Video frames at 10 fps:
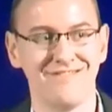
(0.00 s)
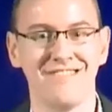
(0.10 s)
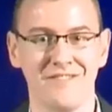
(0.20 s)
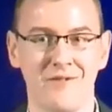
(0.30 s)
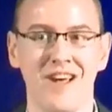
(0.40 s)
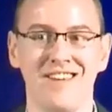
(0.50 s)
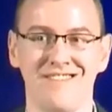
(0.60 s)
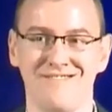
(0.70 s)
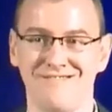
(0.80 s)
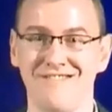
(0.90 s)
That's right,
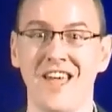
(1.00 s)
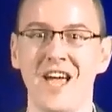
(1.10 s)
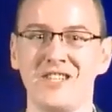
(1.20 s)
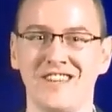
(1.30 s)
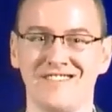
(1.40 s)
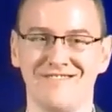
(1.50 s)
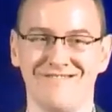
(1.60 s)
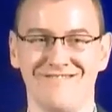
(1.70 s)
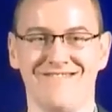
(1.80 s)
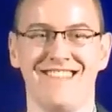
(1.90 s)
aging.
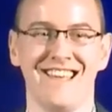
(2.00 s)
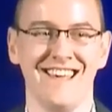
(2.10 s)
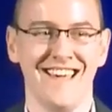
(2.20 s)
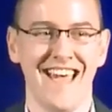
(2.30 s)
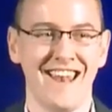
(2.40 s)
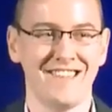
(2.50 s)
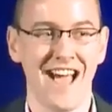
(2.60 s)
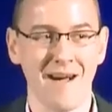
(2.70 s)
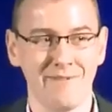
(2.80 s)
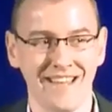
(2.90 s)
And it's
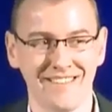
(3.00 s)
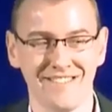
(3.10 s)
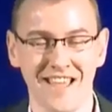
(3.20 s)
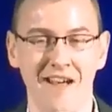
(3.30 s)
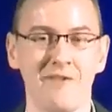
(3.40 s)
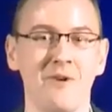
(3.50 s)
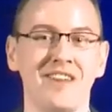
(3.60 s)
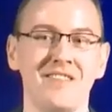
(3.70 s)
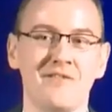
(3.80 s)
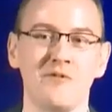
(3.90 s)
happening to everyone
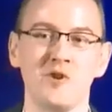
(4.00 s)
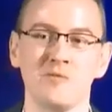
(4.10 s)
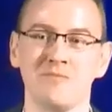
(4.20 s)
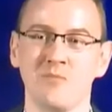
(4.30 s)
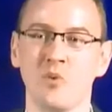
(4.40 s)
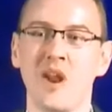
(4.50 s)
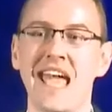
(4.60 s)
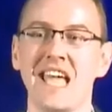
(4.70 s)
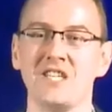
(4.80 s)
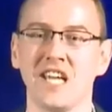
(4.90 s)
in this room. We're
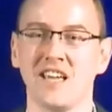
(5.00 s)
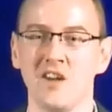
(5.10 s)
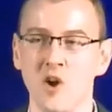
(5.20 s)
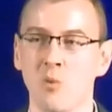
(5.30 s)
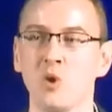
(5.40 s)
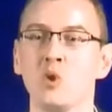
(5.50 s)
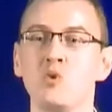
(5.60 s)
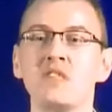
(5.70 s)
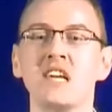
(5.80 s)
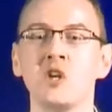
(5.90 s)
aging. We're
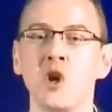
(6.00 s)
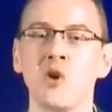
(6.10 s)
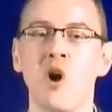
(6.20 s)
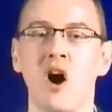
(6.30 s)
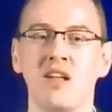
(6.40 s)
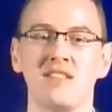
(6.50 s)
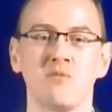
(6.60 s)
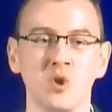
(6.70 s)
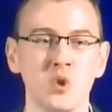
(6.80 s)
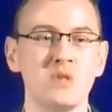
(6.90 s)
losing neurons.
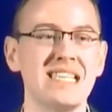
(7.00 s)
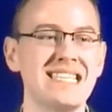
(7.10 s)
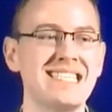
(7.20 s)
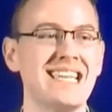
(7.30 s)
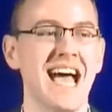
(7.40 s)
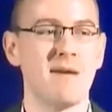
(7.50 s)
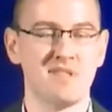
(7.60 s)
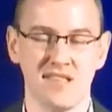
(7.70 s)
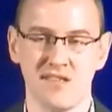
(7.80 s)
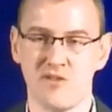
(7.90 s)
We're losing
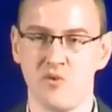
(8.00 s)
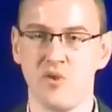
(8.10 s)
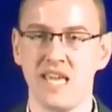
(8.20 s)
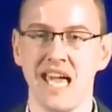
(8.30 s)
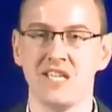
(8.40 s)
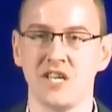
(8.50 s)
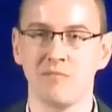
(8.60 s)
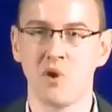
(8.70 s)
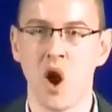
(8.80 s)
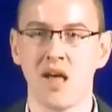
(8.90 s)
synapses through the aging
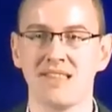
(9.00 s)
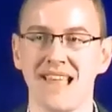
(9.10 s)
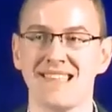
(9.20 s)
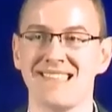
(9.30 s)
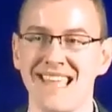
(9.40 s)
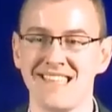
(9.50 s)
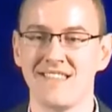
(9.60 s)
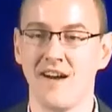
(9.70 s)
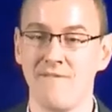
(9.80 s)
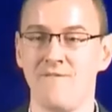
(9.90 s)
process. It's
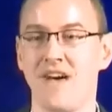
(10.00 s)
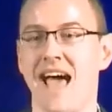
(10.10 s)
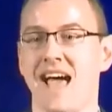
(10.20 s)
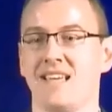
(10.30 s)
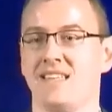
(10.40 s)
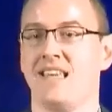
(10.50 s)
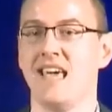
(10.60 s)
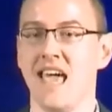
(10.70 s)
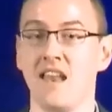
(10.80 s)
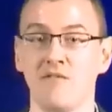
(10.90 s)
a fact.
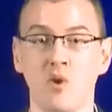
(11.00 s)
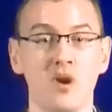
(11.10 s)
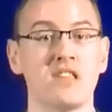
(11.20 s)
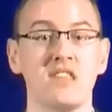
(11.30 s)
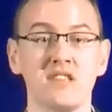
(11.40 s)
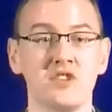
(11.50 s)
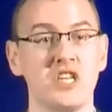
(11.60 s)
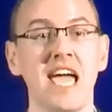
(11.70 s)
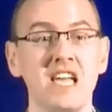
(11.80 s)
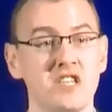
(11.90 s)
And of course, this
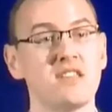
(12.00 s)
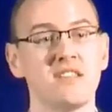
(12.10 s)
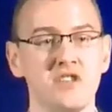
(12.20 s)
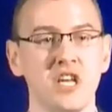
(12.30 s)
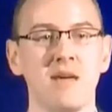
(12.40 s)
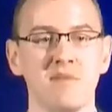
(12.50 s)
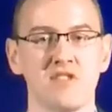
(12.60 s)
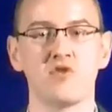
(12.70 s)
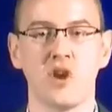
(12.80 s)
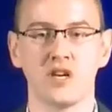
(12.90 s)
changes the shape and
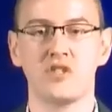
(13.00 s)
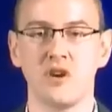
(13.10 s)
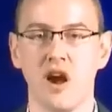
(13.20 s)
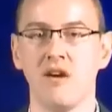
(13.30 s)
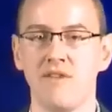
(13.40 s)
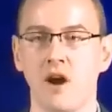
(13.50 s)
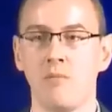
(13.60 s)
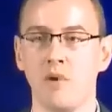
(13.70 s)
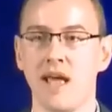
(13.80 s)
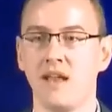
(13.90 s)
structure of our
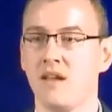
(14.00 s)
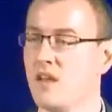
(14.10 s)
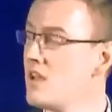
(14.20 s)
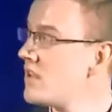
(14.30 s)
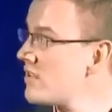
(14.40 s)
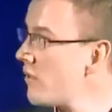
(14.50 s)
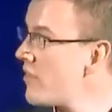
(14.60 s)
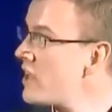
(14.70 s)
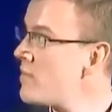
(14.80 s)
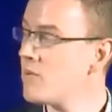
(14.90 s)
brain. So
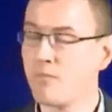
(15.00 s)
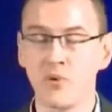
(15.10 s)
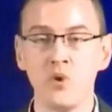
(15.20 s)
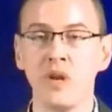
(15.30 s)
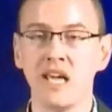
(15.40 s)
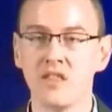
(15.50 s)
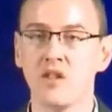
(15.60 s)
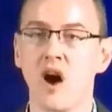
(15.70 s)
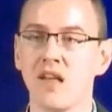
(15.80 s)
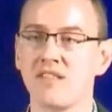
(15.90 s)
think about pruning and the
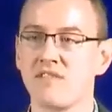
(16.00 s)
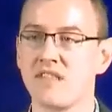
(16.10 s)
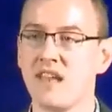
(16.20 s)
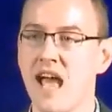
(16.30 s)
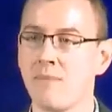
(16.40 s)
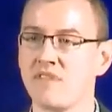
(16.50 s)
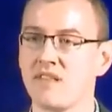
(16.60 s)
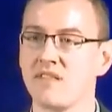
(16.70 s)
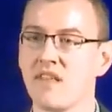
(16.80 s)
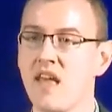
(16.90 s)
loss of
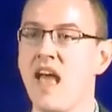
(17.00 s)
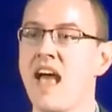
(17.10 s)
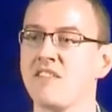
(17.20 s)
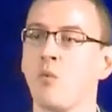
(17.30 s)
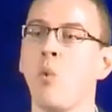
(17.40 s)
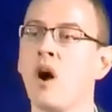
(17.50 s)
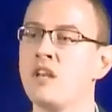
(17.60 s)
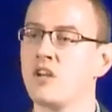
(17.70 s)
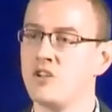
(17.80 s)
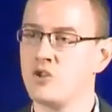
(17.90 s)
synapses as
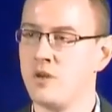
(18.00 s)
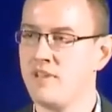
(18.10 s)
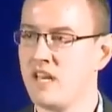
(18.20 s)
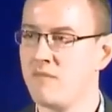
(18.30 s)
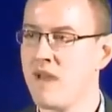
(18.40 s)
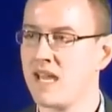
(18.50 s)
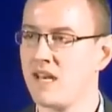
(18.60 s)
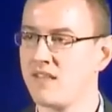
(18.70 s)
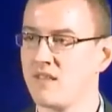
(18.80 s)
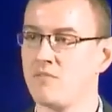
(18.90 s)
one contributing
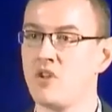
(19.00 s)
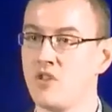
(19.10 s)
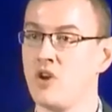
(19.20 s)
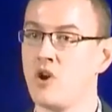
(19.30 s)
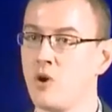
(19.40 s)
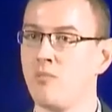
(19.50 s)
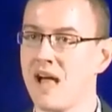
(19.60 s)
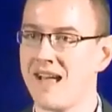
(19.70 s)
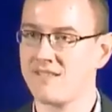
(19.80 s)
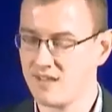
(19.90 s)
mechanism to the
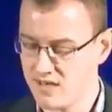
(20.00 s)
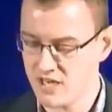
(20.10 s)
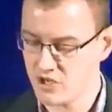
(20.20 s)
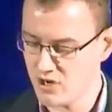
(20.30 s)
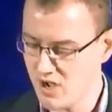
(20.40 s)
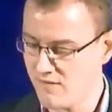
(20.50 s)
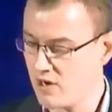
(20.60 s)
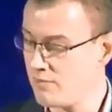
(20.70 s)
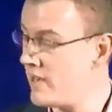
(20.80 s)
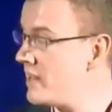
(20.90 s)
neuroplastic nature of our
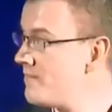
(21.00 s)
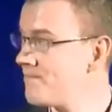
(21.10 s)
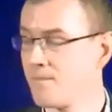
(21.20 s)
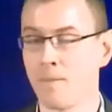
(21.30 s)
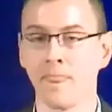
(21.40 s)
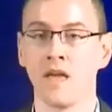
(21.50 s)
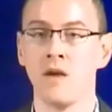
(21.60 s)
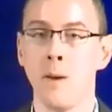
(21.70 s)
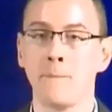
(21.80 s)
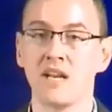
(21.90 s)
brain.
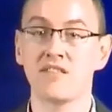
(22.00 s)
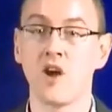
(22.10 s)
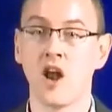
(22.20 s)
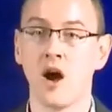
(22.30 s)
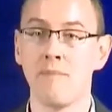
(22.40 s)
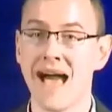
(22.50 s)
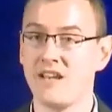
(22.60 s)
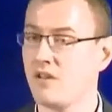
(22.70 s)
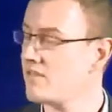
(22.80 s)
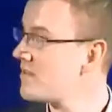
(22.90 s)
But it's not all bad
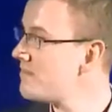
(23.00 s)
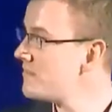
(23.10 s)
news.